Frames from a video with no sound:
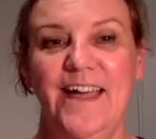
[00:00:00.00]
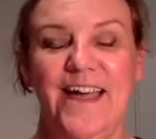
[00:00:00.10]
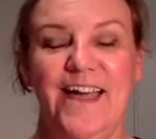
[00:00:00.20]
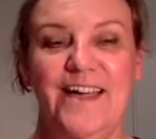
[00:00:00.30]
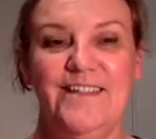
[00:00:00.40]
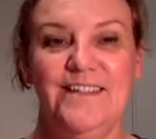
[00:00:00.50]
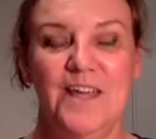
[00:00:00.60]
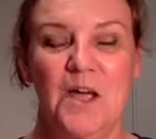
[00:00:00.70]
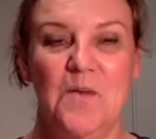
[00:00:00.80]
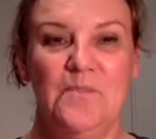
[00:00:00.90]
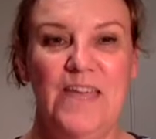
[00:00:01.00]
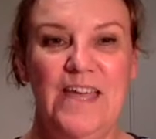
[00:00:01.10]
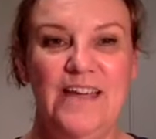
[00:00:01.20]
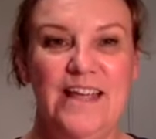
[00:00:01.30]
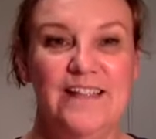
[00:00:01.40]
and
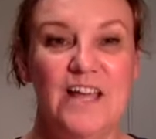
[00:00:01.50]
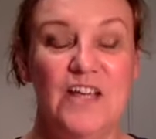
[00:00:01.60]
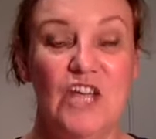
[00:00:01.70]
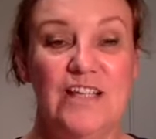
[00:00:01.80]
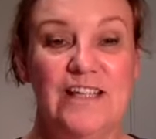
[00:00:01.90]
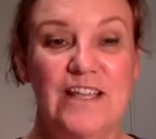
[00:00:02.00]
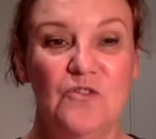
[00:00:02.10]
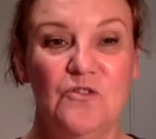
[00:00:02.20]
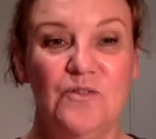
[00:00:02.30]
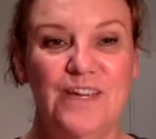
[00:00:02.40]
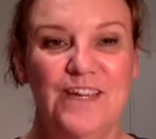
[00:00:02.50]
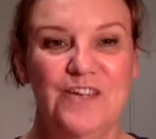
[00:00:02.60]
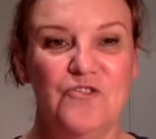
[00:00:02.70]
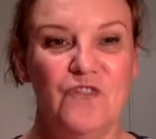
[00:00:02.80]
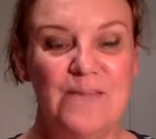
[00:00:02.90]
start chasing your
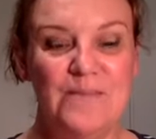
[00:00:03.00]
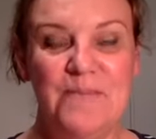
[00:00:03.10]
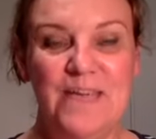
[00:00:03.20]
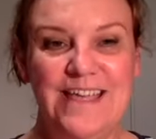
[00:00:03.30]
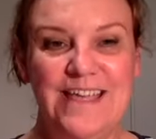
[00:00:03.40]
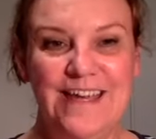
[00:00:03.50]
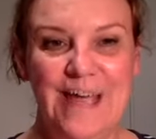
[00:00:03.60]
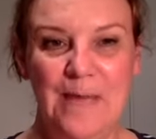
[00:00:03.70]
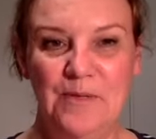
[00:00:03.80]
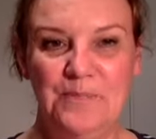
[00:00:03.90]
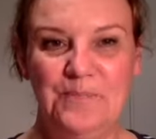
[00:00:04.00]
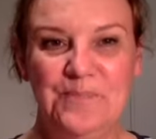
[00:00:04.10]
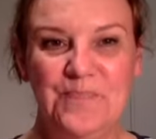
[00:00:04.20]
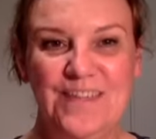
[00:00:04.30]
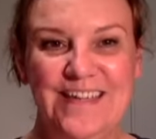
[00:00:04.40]
dream and making it happen.
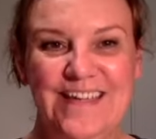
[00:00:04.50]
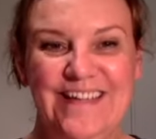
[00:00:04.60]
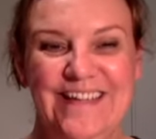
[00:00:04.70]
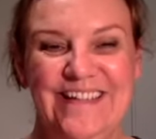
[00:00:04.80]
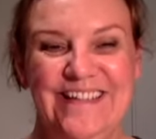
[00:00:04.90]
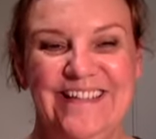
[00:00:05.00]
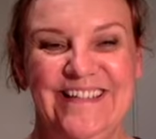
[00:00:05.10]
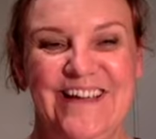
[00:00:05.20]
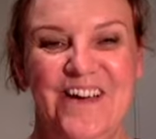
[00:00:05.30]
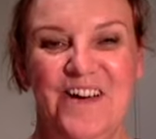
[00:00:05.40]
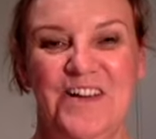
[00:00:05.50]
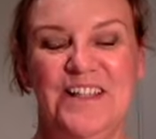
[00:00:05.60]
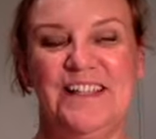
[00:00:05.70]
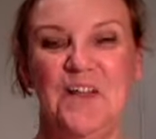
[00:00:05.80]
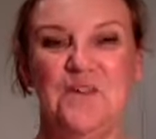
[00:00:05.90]

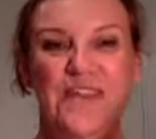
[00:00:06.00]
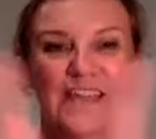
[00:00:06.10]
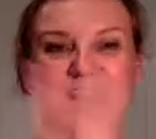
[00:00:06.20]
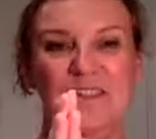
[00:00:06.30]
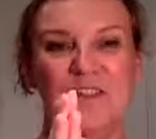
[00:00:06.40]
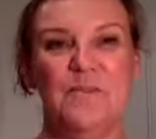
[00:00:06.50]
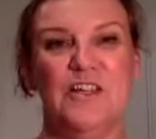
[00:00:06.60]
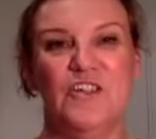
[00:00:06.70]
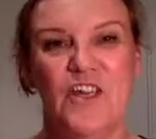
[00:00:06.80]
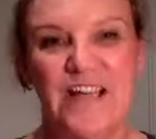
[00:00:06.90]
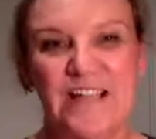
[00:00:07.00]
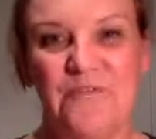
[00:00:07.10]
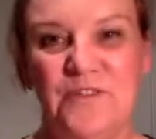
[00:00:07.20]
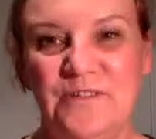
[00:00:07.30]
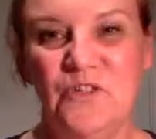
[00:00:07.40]
So thank you so much, guys,
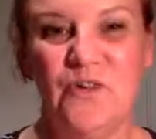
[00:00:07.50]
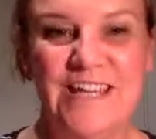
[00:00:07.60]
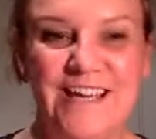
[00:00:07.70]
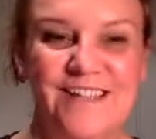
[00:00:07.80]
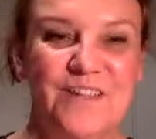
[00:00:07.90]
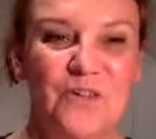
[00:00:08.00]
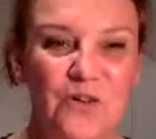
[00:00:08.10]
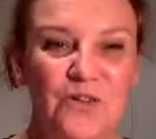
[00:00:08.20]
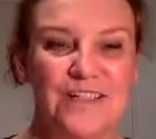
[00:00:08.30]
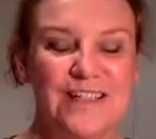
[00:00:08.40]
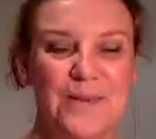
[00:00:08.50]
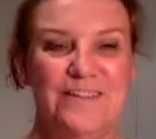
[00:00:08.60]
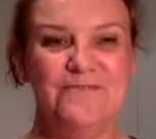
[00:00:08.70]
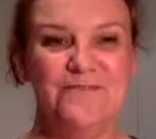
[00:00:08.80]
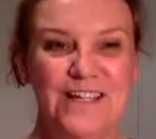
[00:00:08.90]
for joining us on the call. It's
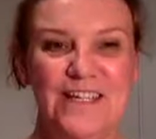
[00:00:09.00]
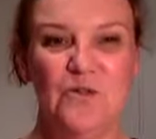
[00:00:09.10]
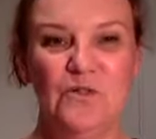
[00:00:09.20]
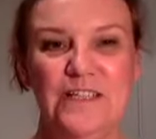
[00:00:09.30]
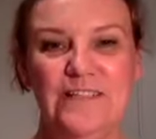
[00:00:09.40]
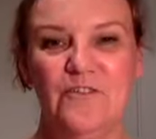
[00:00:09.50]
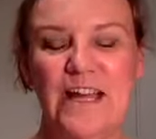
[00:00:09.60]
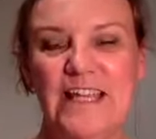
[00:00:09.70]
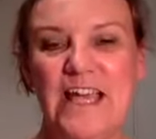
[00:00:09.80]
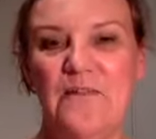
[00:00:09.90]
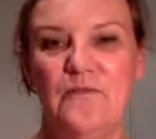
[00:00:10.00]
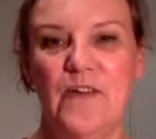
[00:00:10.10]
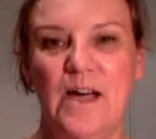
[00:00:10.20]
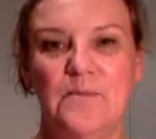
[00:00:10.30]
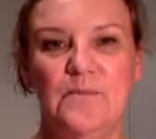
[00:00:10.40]
been really cool and great to have
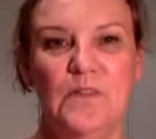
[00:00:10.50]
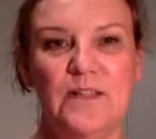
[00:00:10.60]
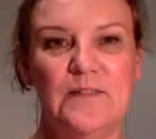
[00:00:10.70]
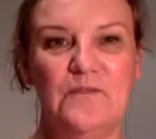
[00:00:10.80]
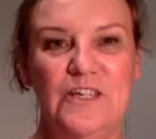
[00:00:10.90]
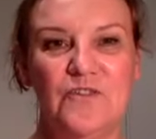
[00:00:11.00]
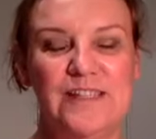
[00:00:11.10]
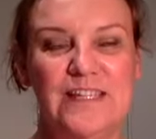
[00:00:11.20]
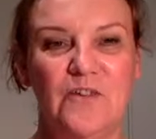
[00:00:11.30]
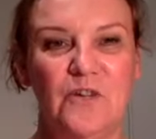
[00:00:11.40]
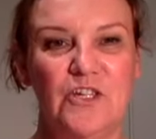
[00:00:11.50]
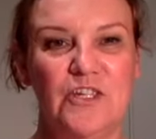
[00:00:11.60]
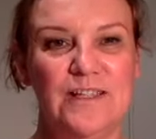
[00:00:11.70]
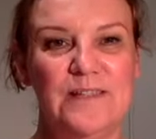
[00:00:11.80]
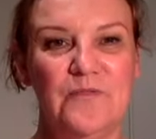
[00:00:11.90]
lots of interesting
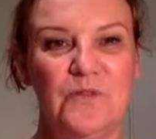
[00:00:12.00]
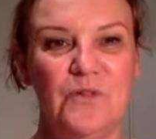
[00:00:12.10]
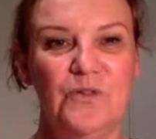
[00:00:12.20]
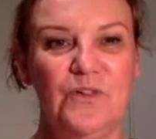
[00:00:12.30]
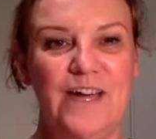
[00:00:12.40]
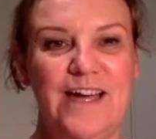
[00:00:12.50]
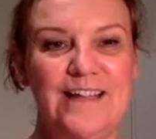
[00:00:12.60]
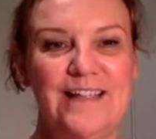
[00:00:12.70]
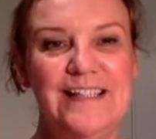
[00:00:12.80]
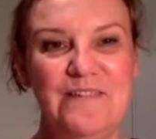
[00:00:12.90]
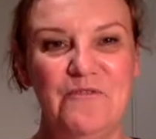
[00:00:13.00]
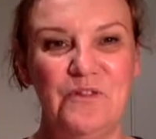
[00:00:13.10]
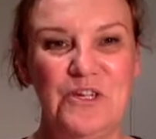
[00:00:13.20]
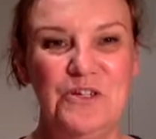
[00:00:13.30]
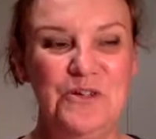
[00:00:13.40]
questions for us and
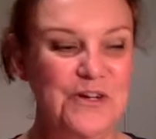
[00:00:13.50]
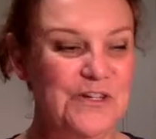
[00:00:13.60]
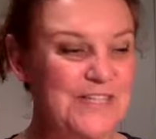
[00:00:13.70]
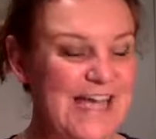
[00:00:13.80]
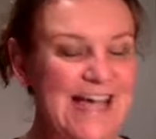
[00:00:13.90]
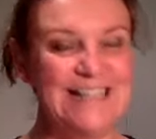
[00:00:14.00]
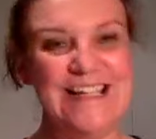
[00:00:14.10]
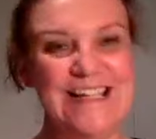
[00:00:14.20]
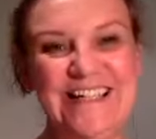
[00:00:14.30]
for Nuno to answer.